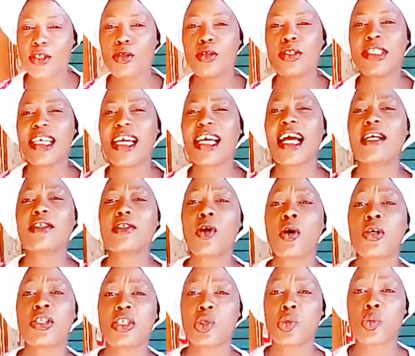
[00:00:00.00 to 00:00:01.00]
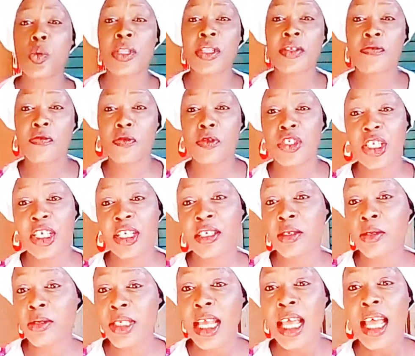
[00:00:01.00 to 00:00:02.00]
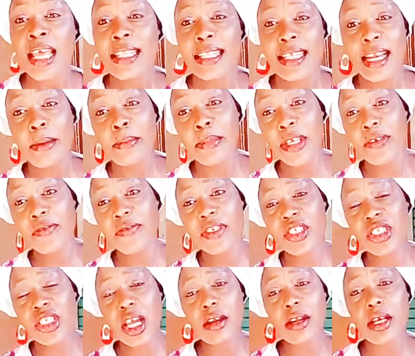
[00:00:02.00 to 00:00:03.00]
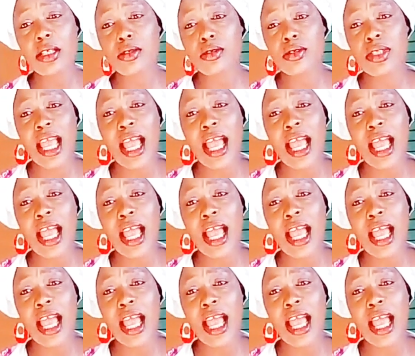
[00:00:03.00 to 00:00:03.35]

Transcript: So check out all these wonderful channels that I'm giving shout out to.